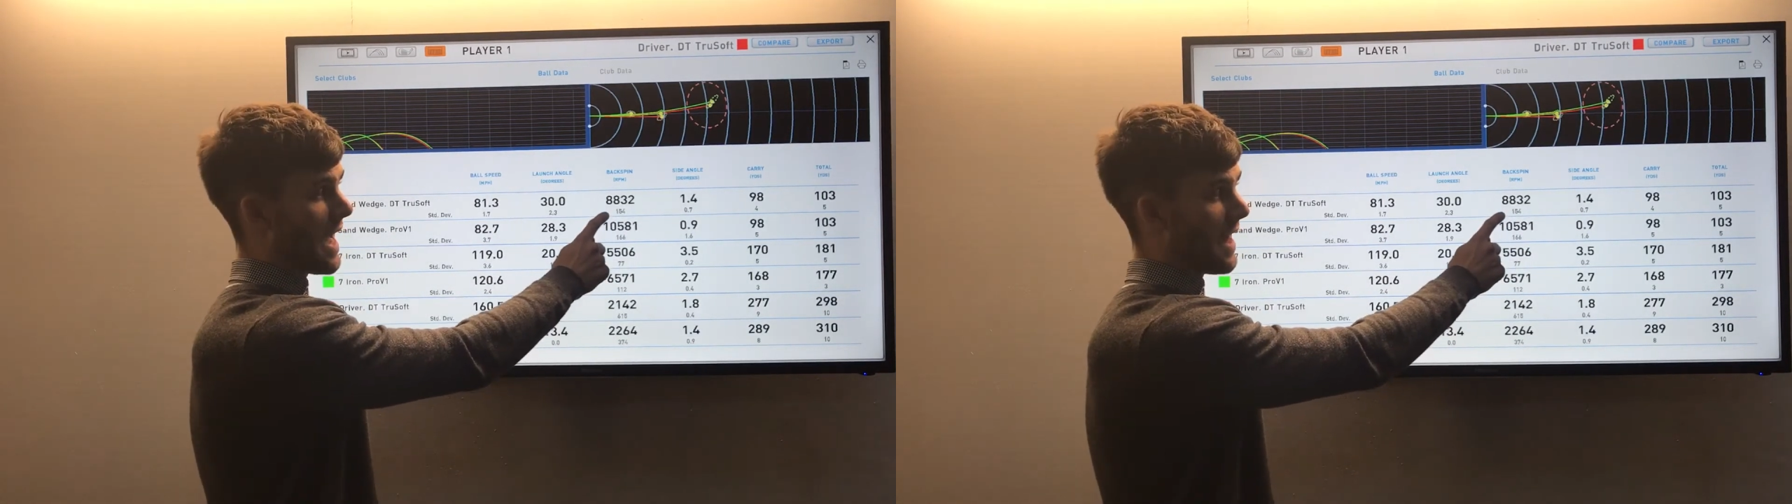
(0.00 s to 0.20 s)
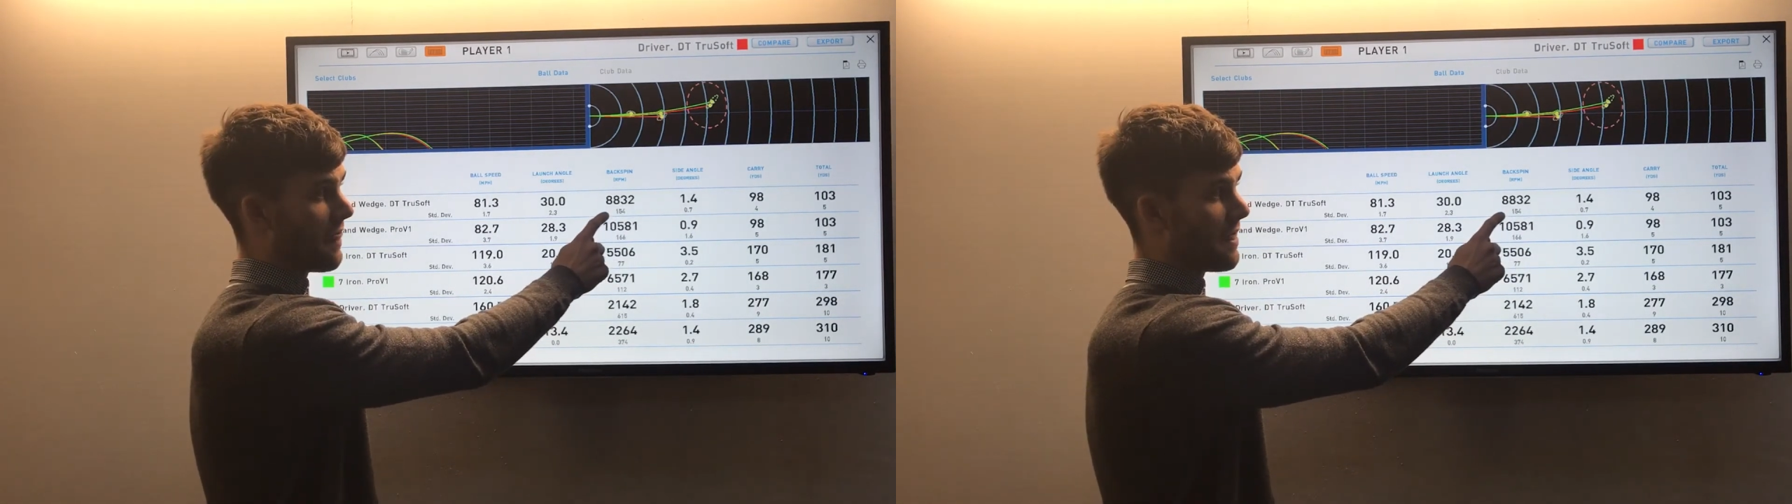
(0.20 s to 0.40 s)

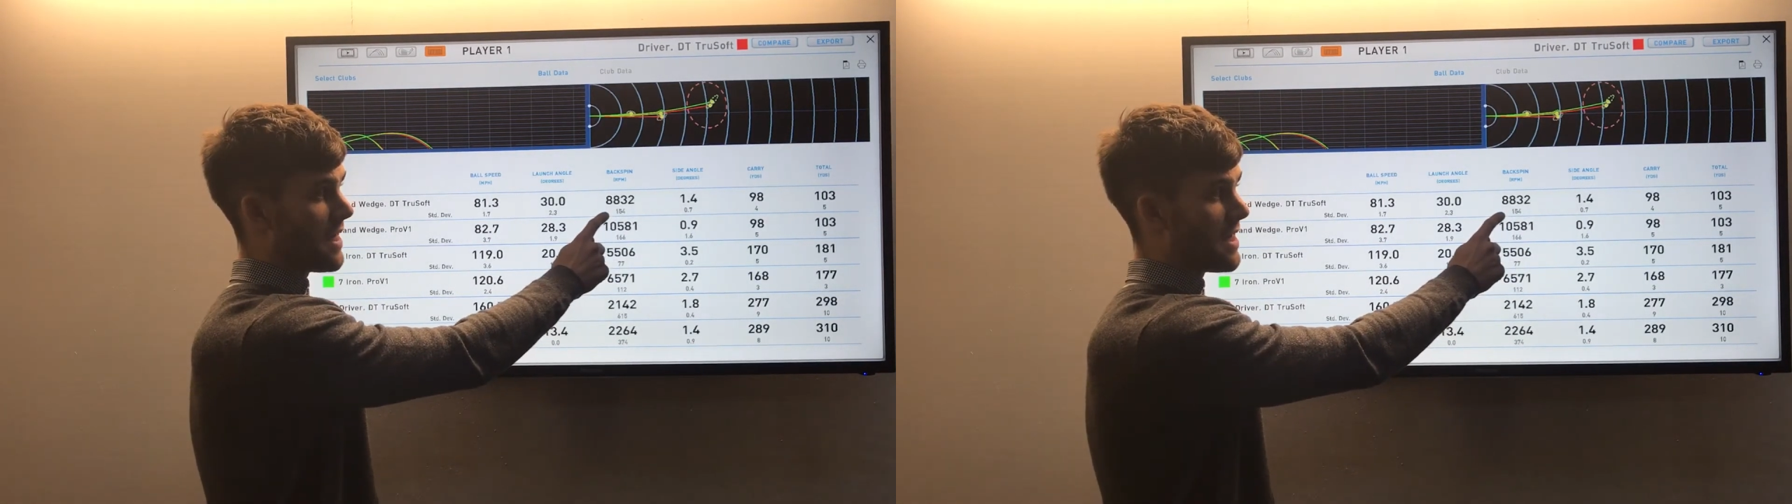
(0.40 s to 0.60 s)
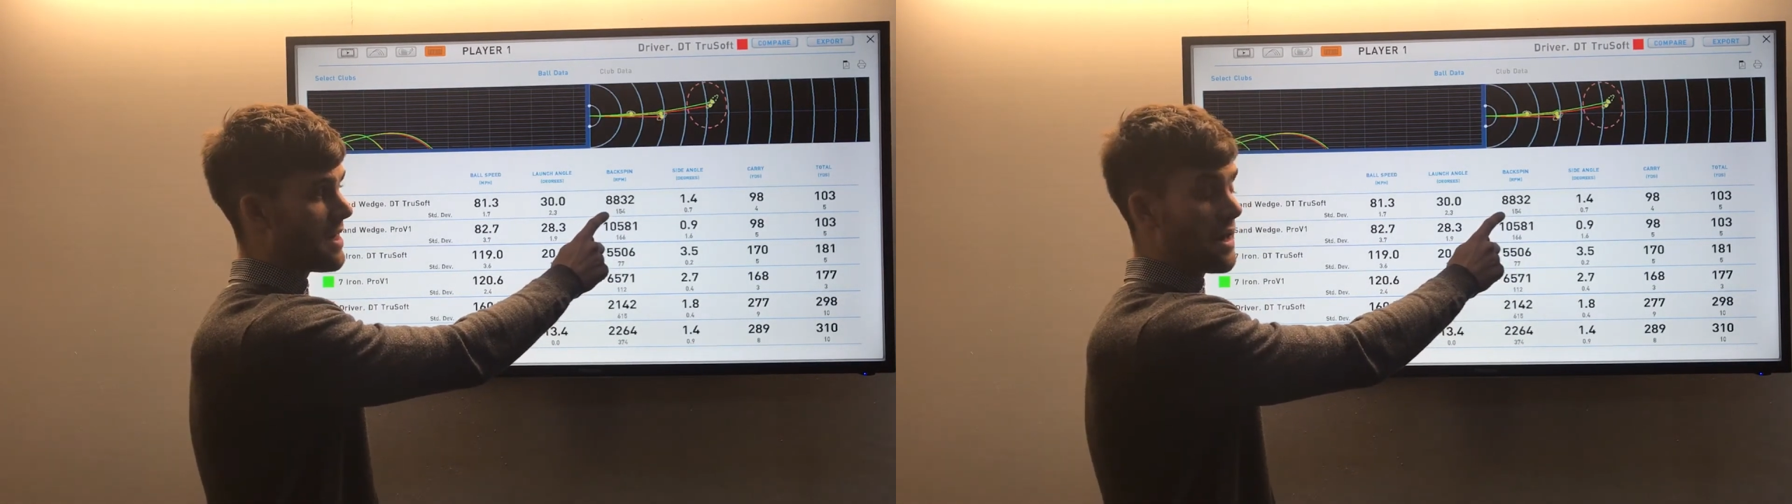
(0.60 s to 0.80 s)
and
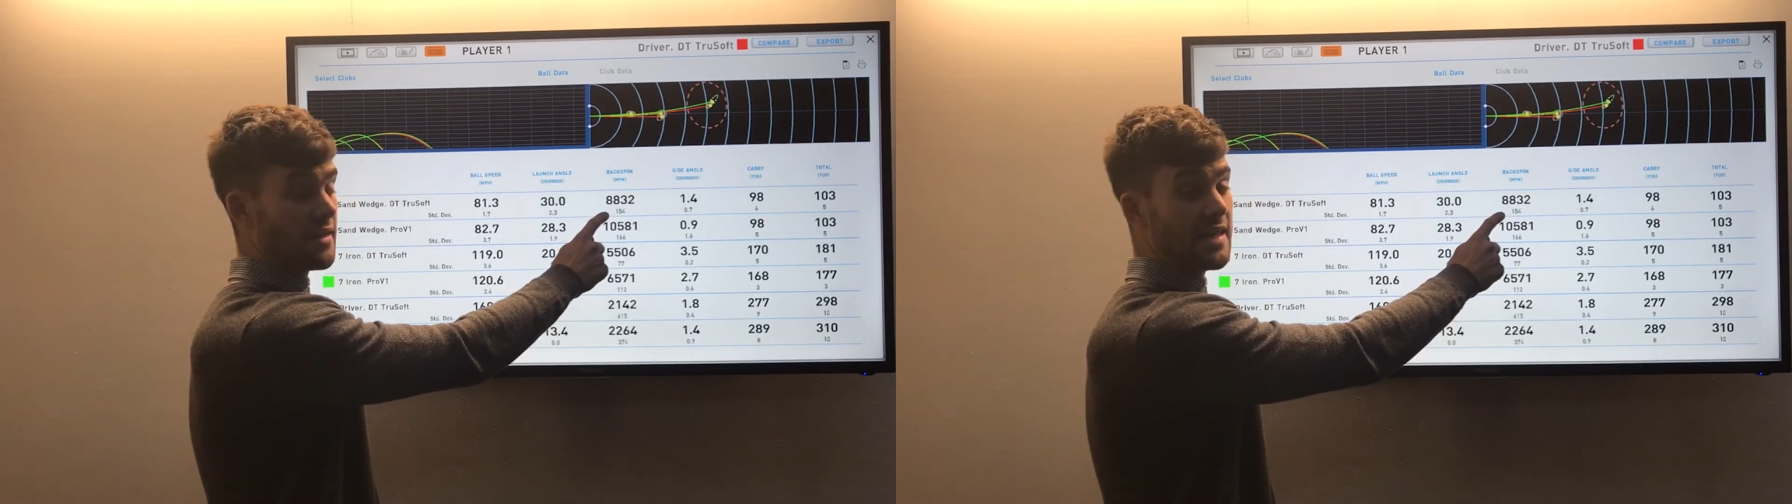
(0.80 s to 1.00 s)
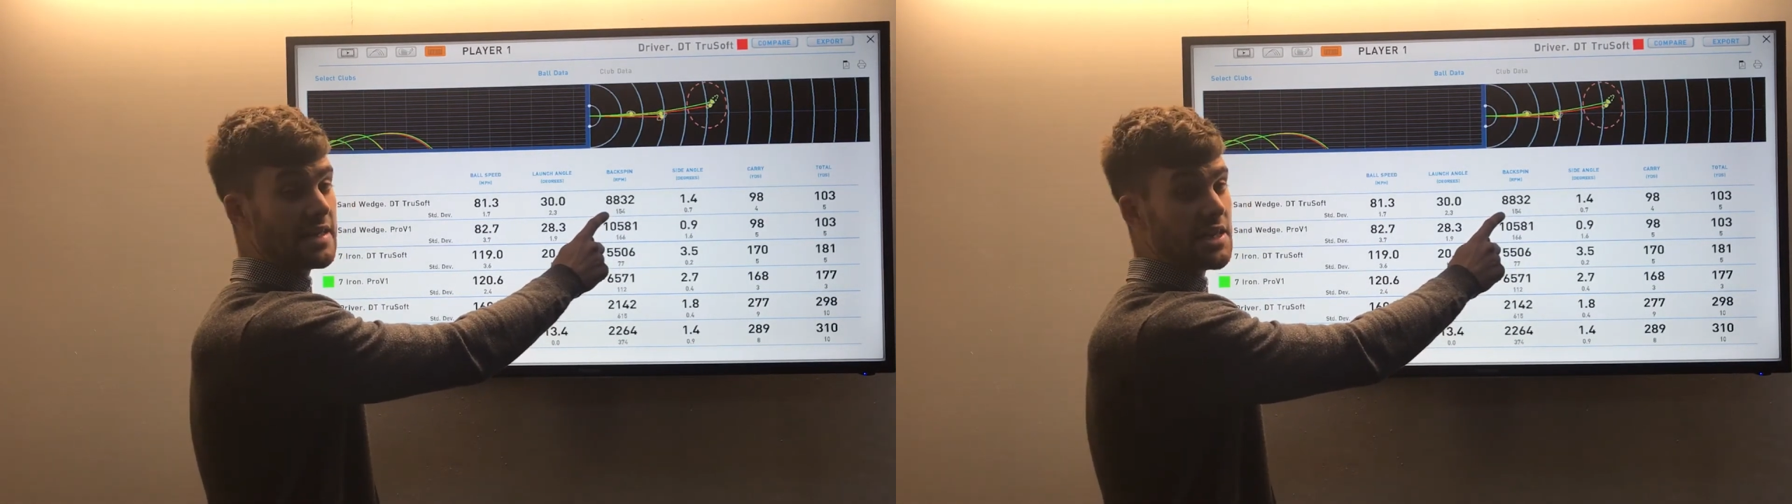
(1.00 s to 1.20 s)
the
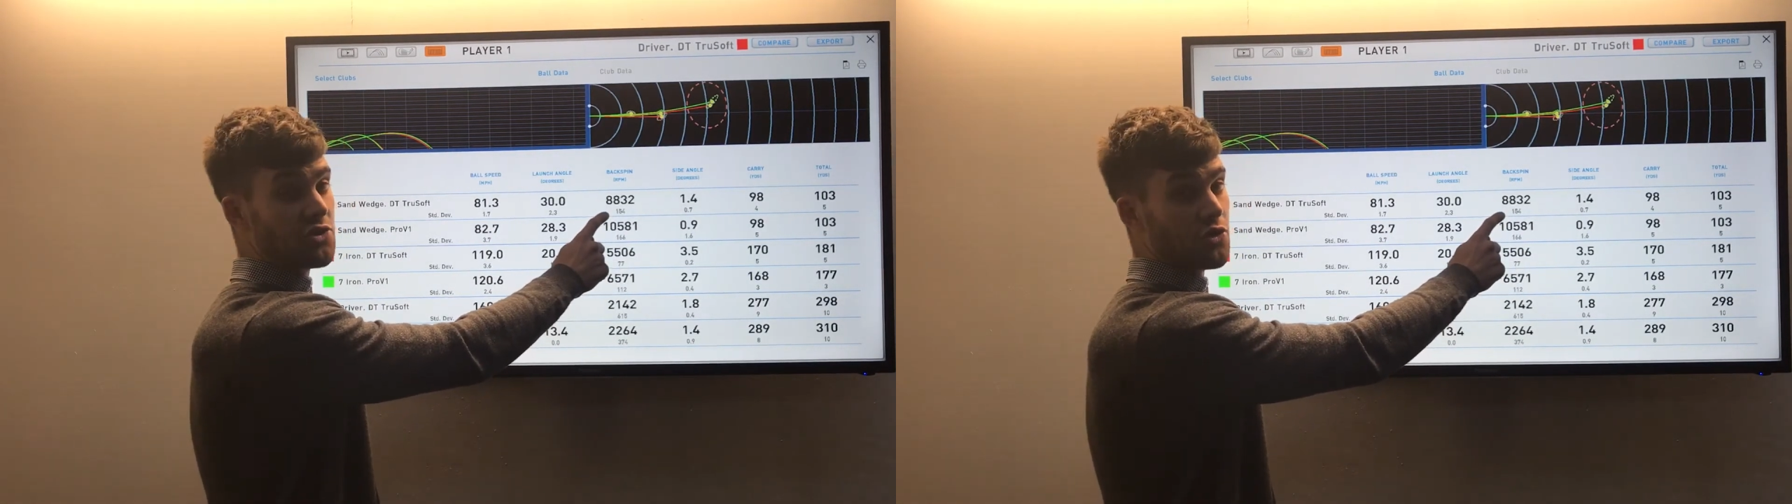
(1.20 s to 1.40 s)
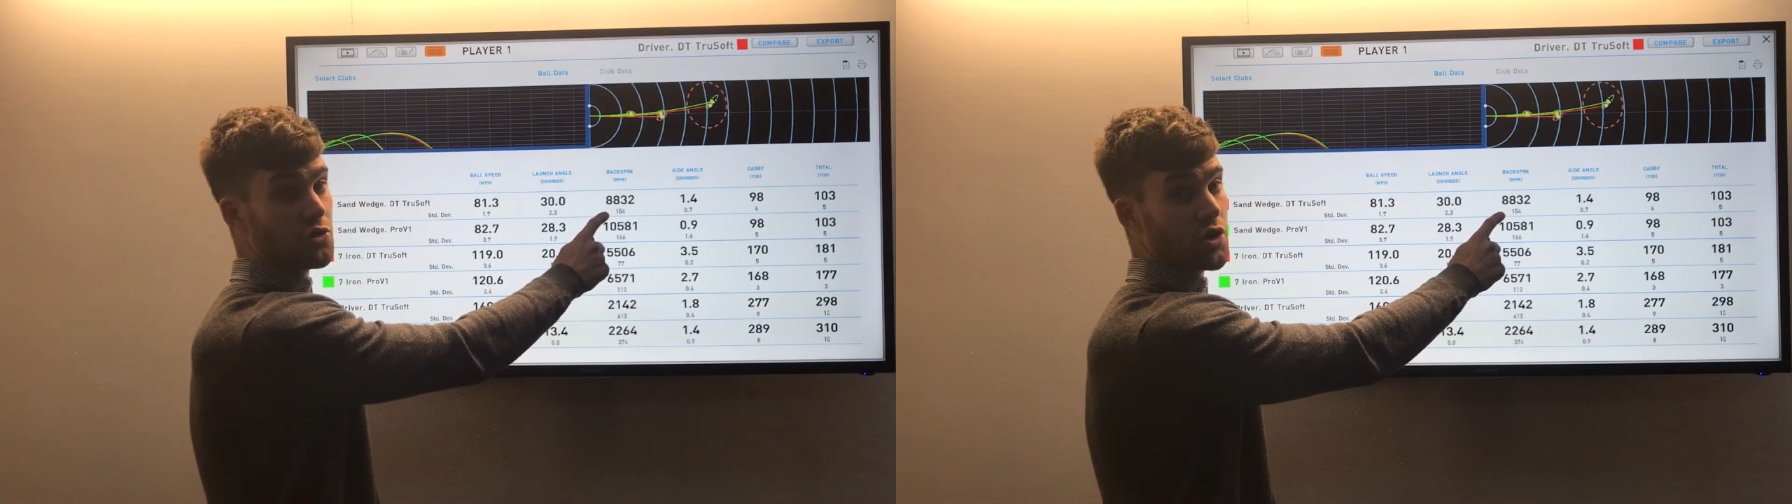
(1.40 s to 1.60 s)
DT
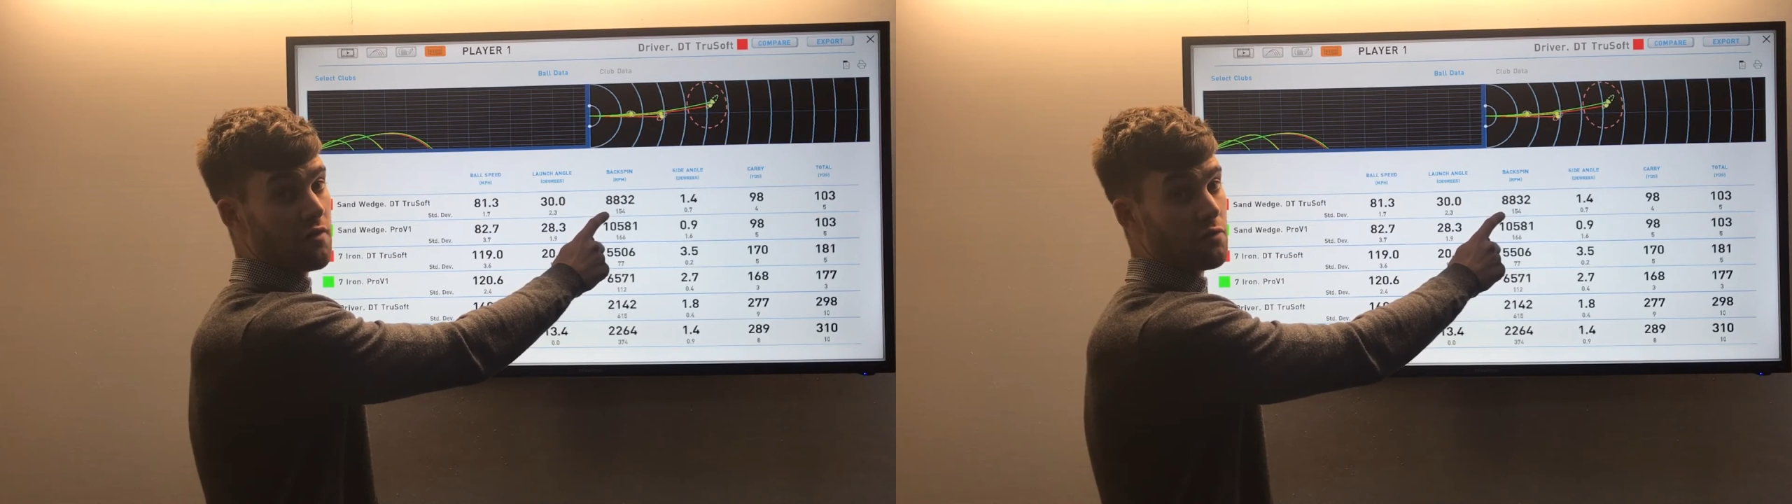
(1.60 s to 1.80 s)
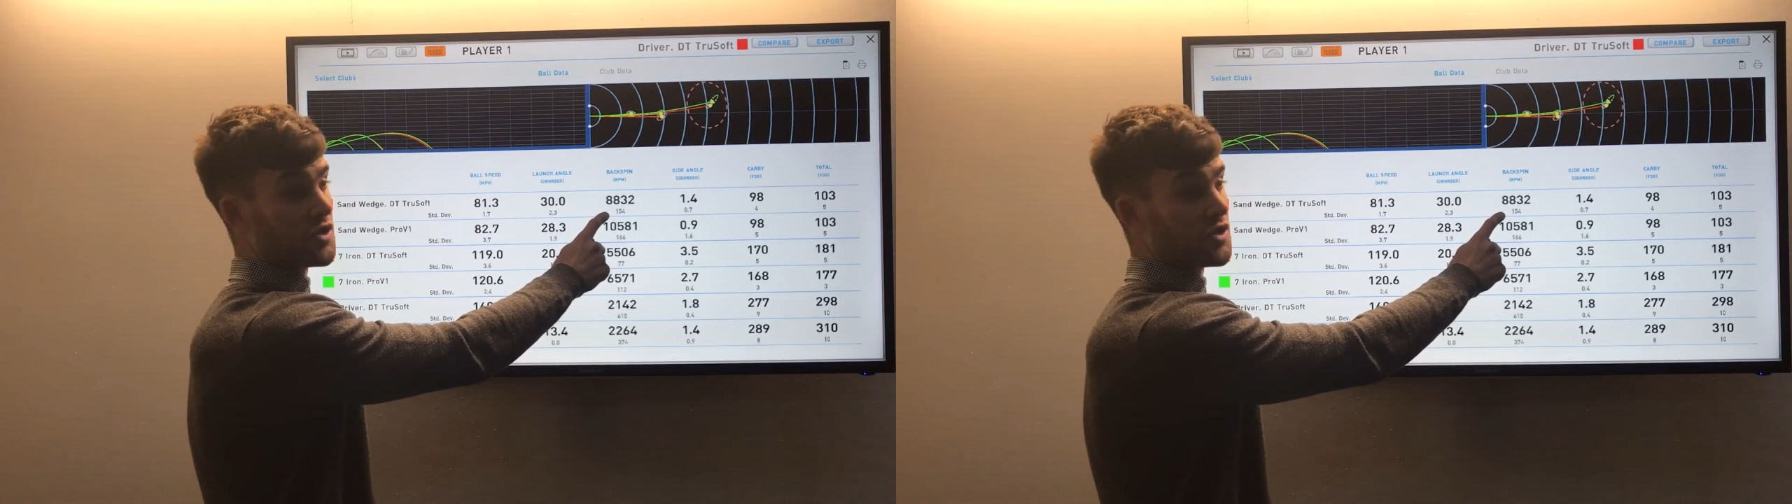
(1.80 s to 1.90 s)
TrueSoft